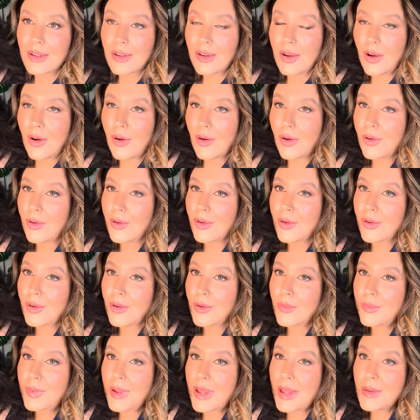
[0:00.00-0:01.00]

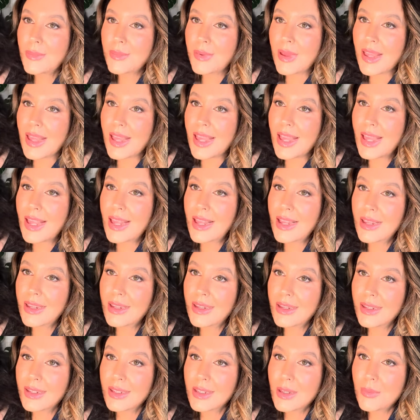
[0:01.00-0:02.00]
Oh, baby,
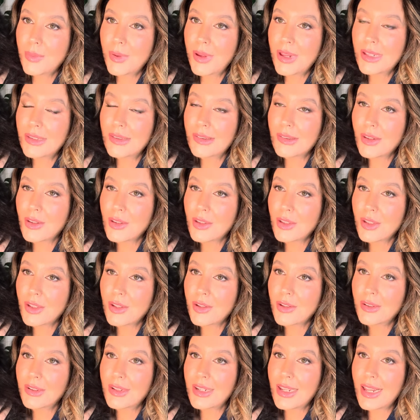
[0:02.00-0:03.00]
you're being so
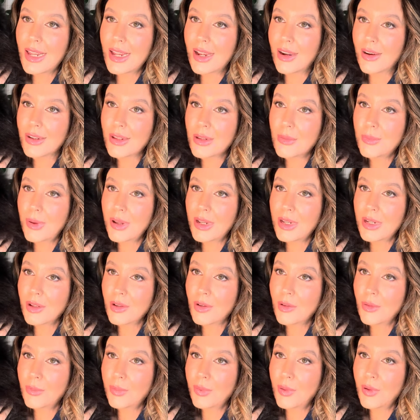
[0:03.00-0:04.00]
cute now. You're being a
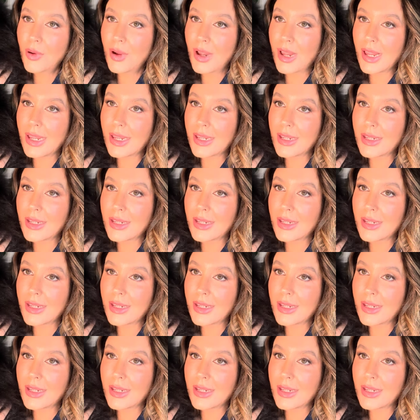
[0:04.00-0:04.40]
good boy.